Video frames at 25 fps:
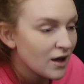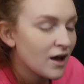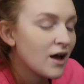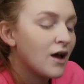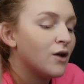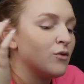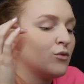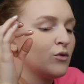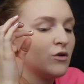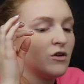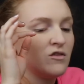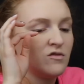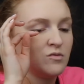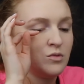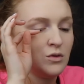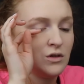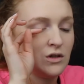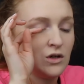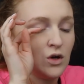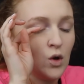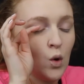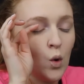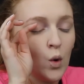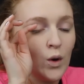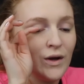I would have put
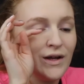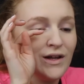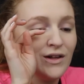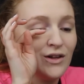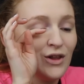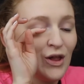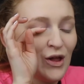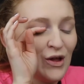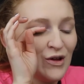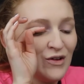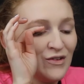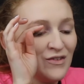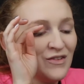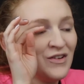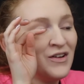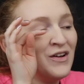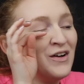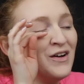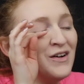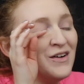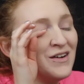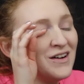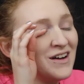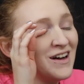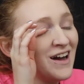an oil
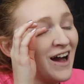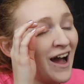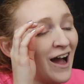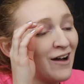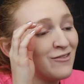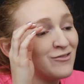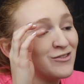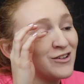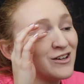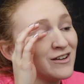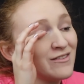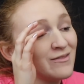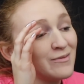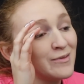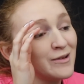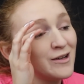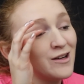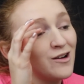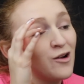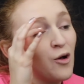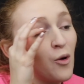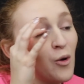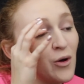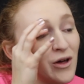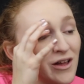voluntarily. I would have put
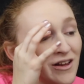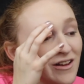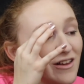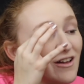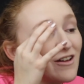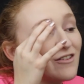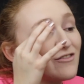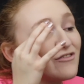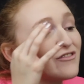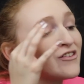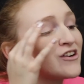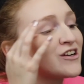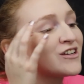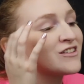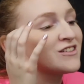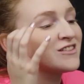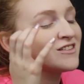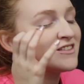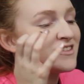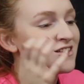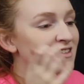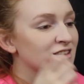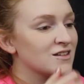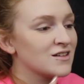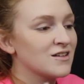an oil on
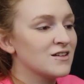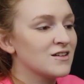first.